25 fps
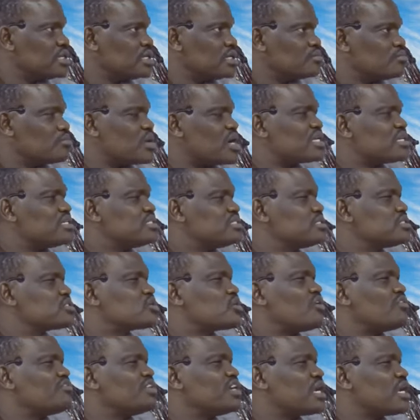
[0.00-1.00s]
Marriage is
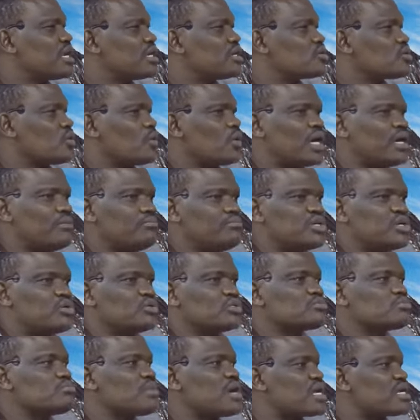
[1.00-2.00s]
covenantal. Why?
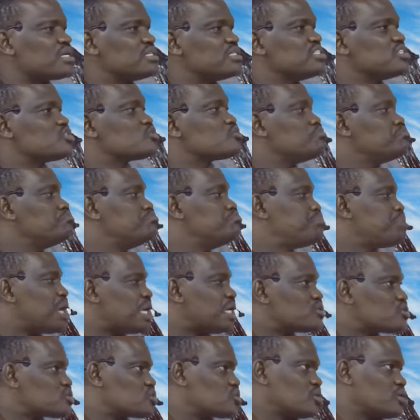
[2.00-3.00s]
Because marriage is
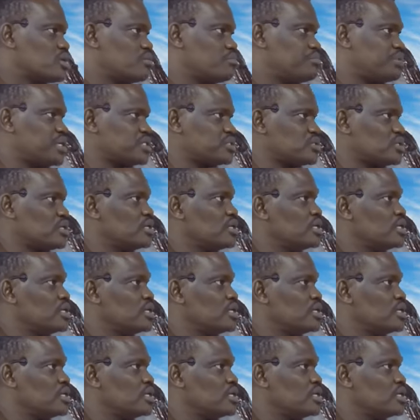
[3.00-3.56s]
based on the person.